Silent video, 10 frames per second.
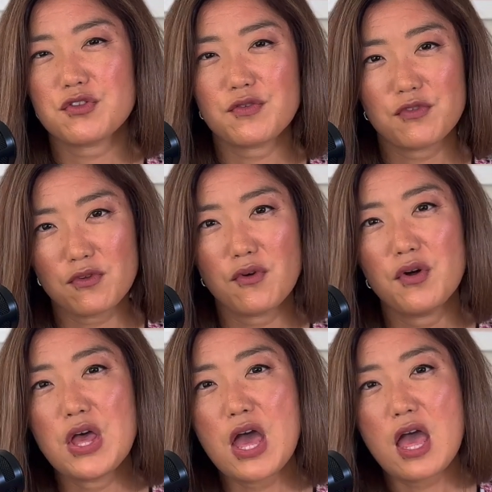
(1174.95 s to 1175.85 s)
so
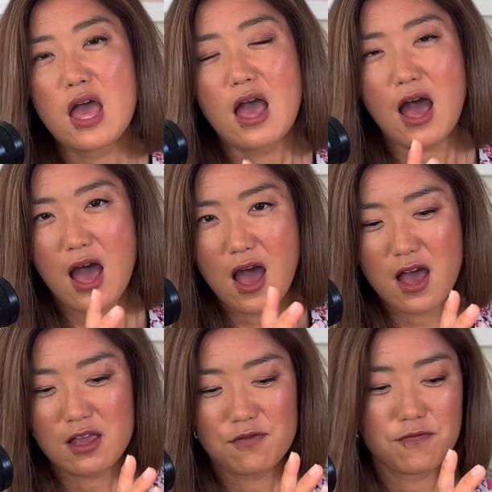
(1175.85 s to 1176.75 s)

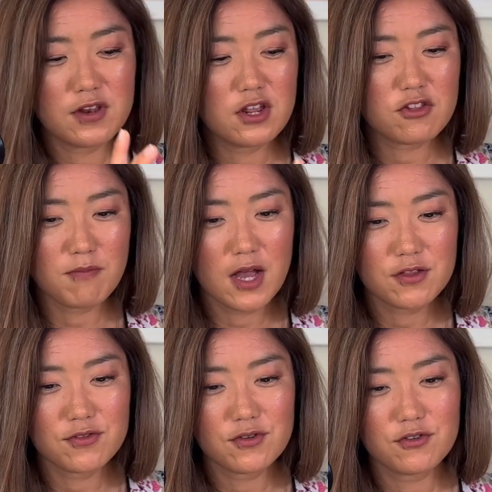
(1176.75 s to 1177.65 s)
I finished
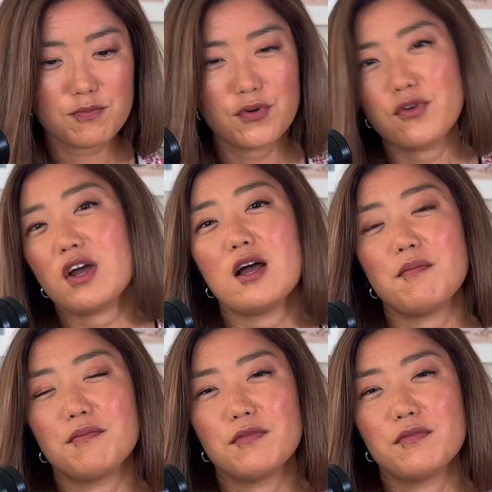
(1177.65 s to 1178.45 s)
master's program,